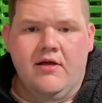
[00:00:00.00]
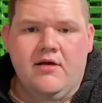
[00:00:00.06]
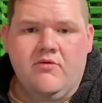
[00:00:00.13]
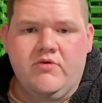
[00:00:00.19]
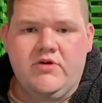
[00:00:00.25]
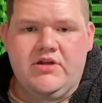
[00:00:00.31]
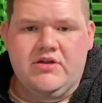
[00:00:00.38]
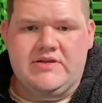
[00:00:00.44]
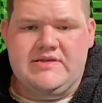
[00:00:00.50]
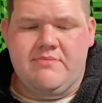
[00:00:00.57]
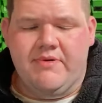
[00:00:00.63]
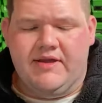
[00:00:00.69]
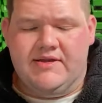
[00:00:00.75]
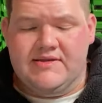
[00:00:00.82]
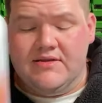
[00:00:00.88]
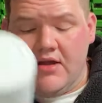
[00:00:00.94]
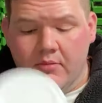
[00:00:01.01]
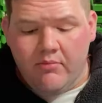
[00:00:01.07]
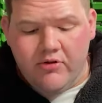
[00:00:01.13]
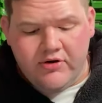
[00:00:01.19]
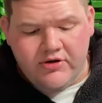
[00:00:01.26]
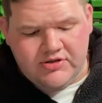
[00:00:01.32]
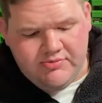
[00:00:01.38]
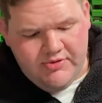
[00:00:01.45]
We use the best
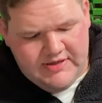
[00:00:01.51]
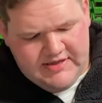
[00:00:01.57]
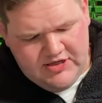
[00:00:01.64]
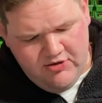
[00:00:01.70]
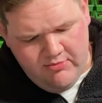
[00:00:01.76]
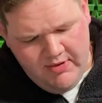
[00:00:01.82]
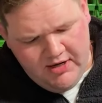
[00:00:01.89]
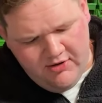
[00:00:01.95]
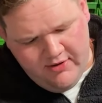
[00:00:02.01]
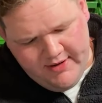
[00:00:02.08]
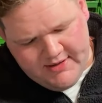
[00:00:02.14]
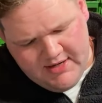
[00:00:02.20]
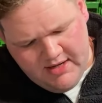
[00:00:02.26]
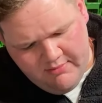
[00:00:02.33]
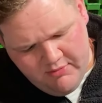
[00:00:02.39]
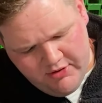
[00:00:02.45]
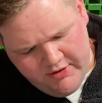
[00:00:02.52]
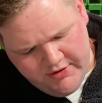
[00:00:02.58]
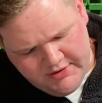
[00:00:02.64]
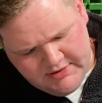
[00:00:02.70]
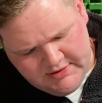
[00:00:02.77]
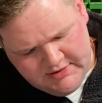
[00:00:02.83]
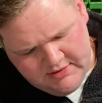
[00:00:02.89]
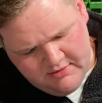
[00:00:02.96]
tumblers. We use Steel Magnolia tumblers.